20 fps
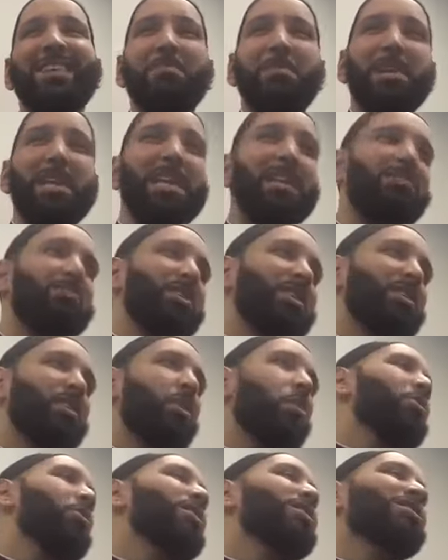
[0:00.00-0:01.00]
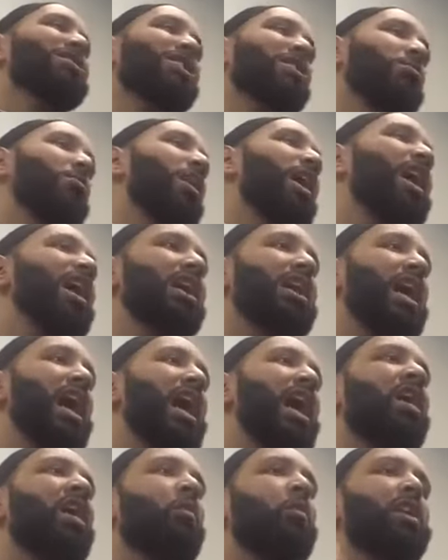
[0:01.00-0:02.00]
but he was noted to cry
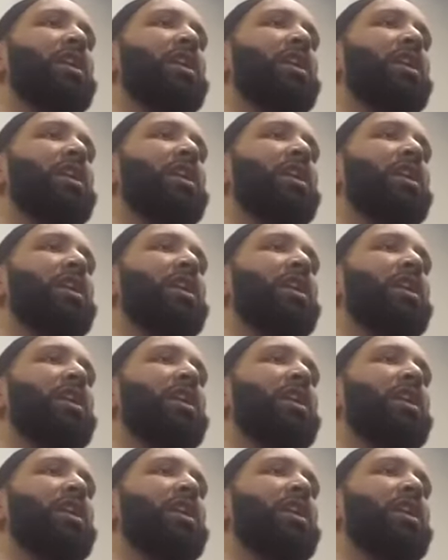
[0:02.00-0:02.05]
at